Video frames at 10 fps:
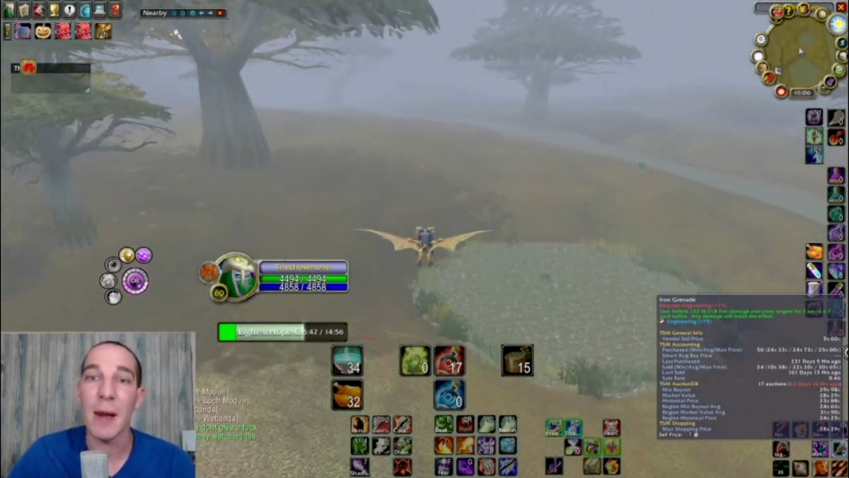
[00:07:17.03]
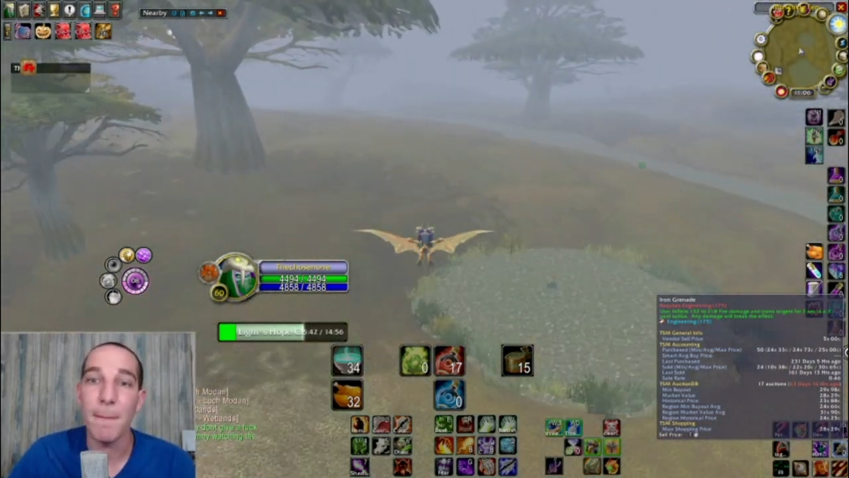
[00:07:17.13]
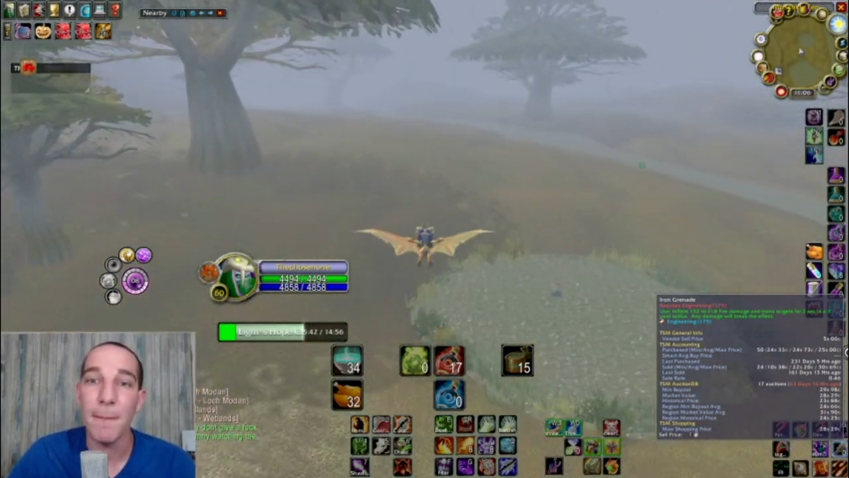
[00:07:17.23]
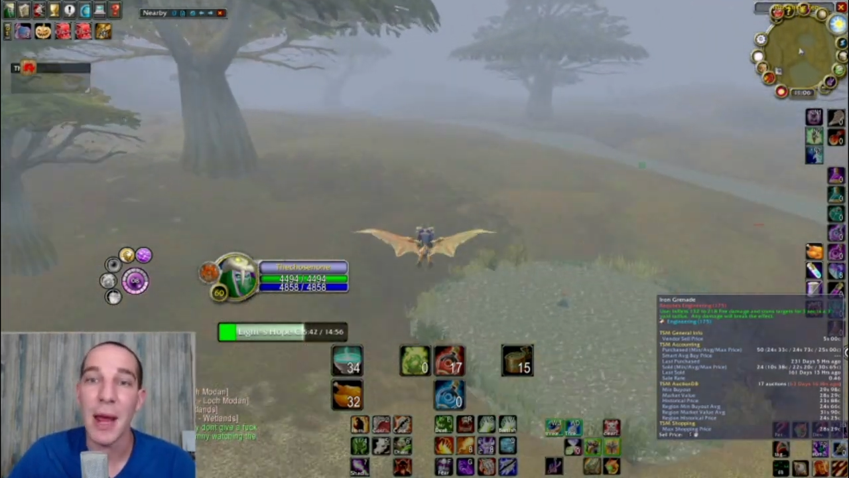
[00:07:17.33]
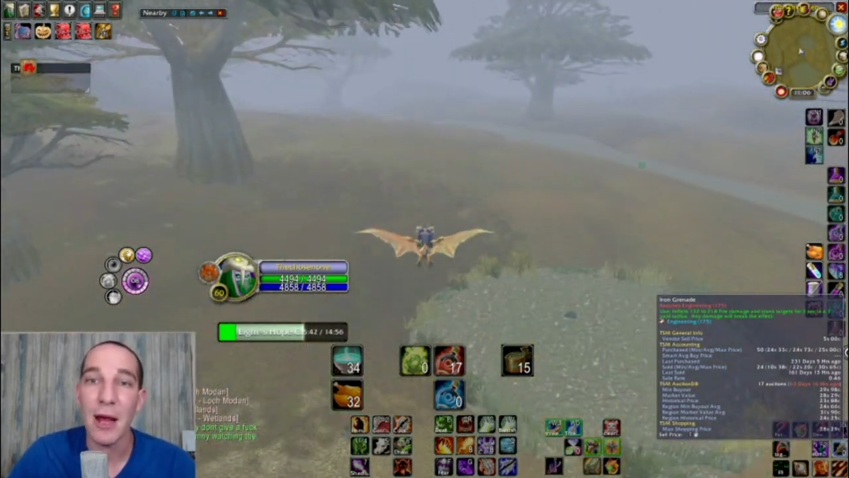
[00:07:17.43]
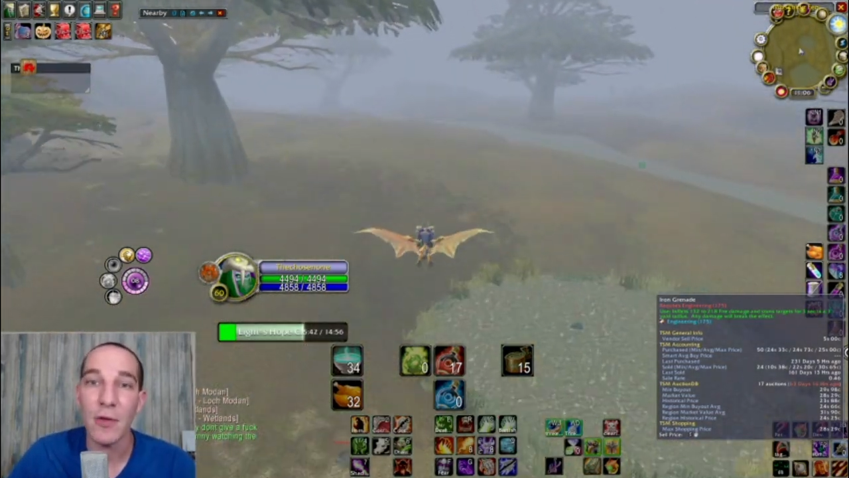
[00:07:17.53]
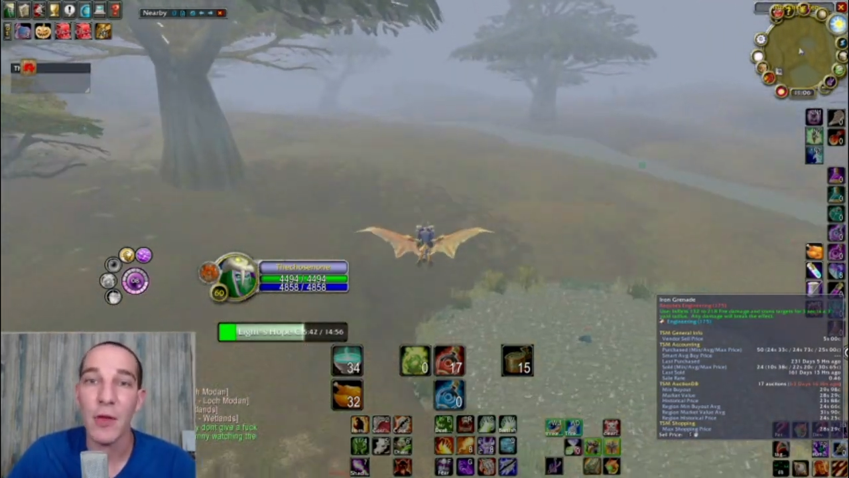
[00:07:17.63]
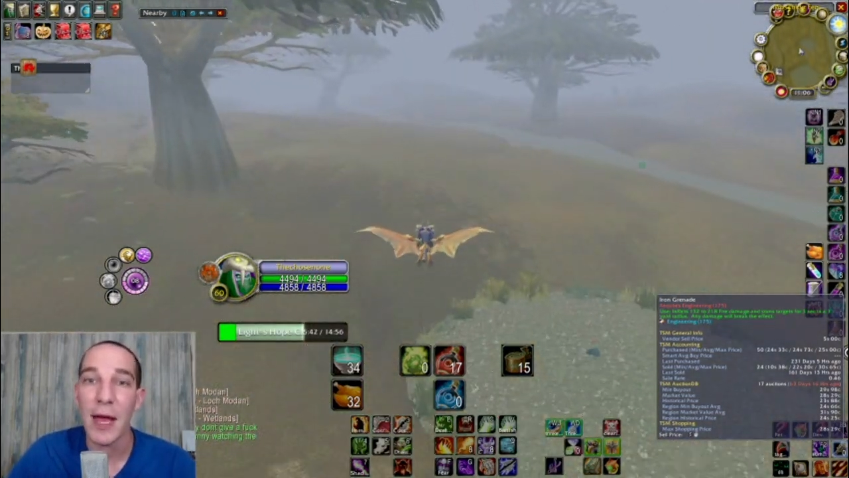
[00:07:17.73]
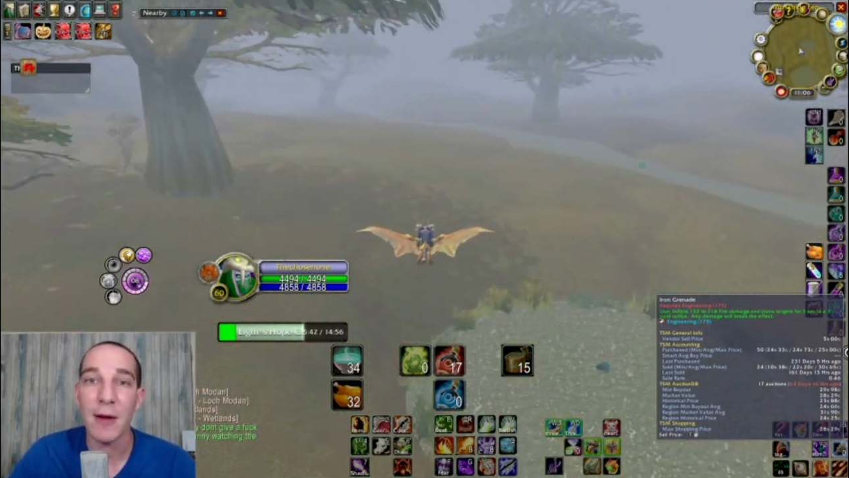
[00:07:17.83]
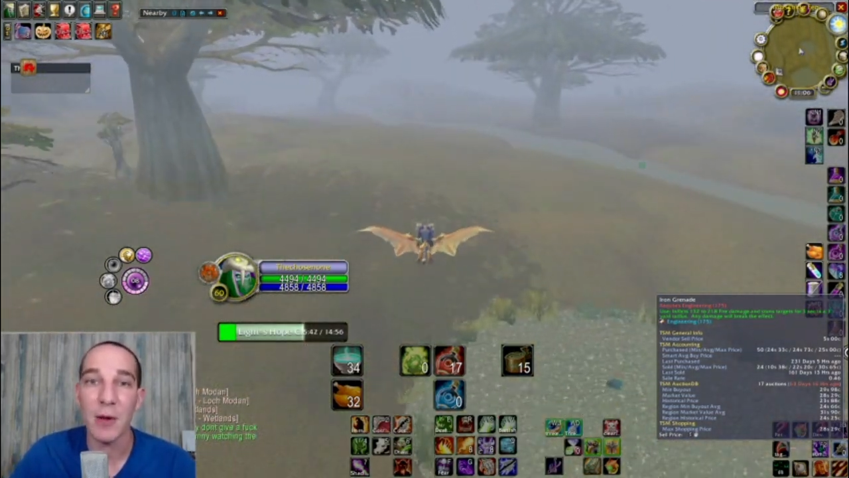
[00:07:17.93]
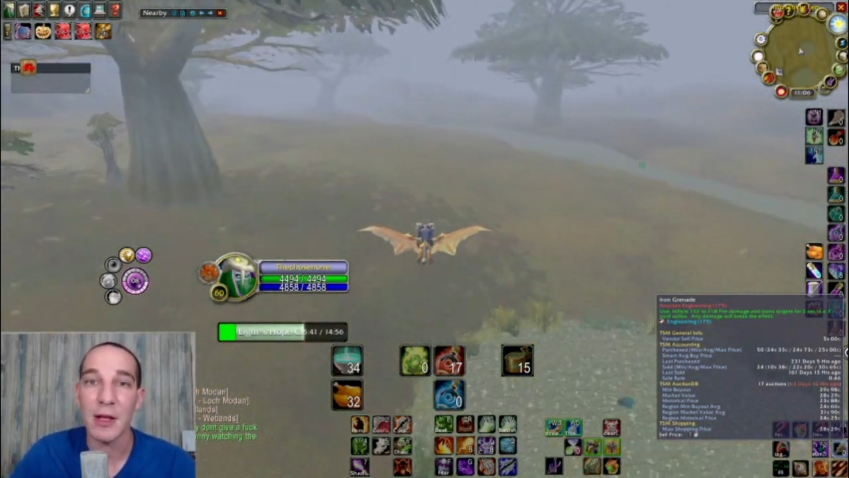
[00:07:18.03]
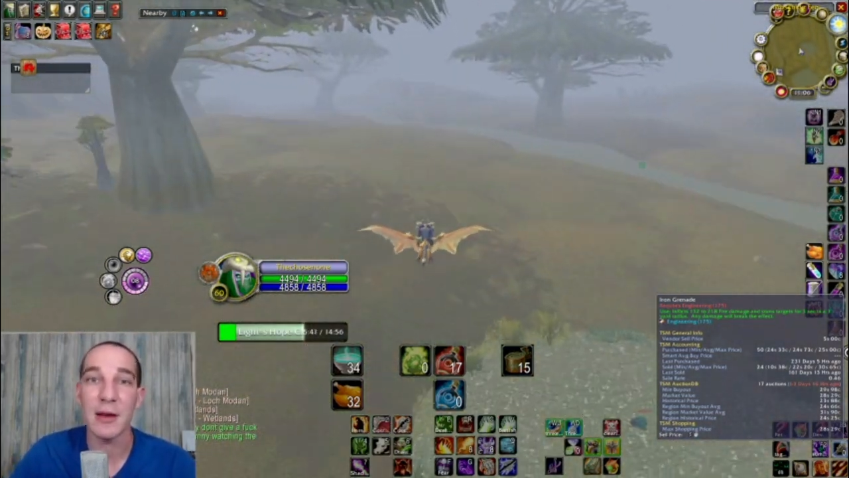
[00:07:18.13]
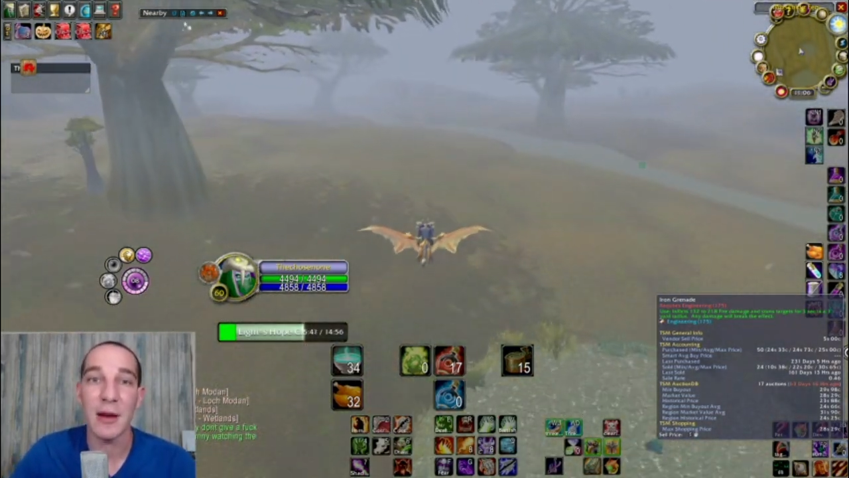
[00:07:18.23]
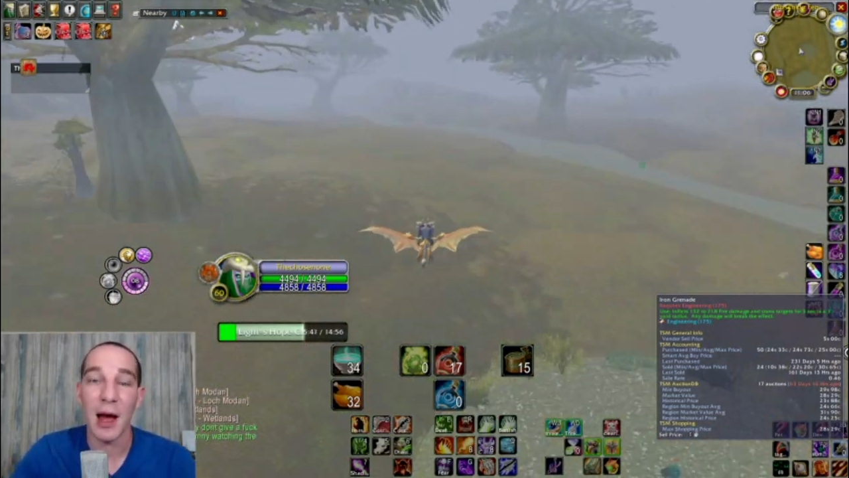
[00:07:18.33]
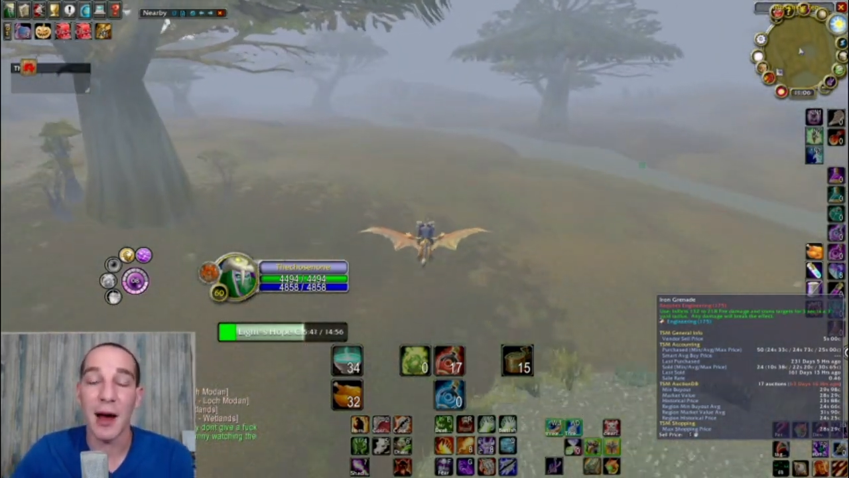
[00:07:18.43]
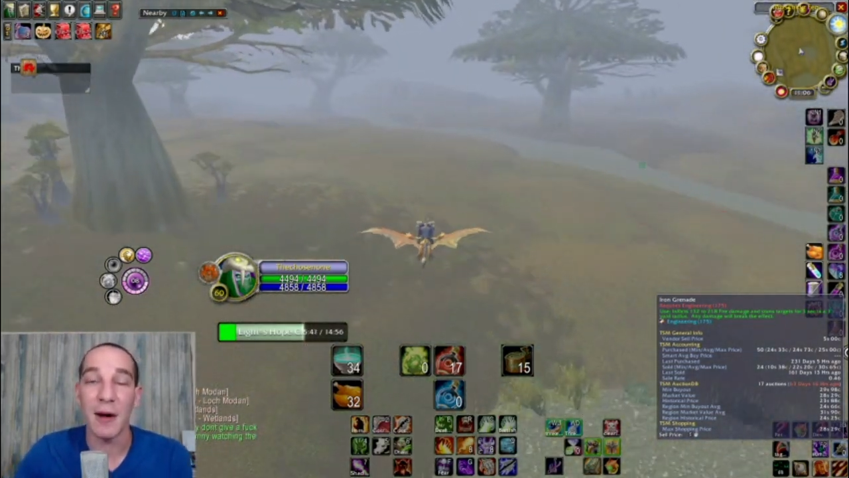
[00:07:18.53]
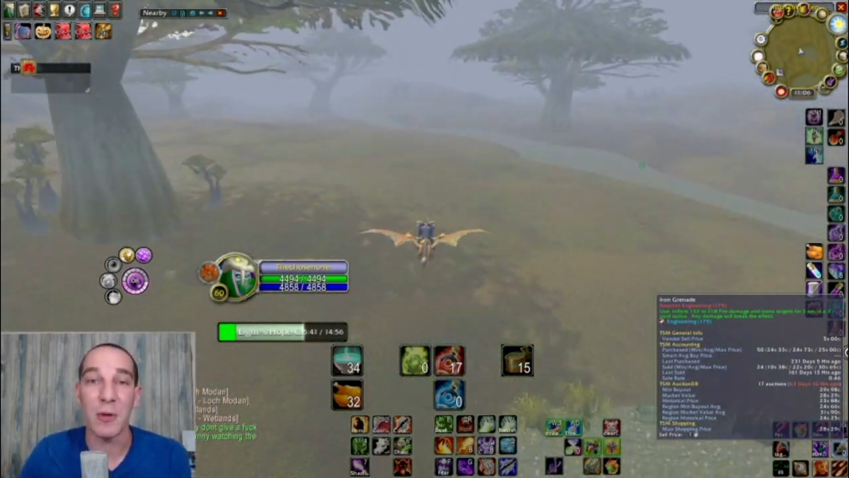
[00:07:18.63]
a big thing when uh,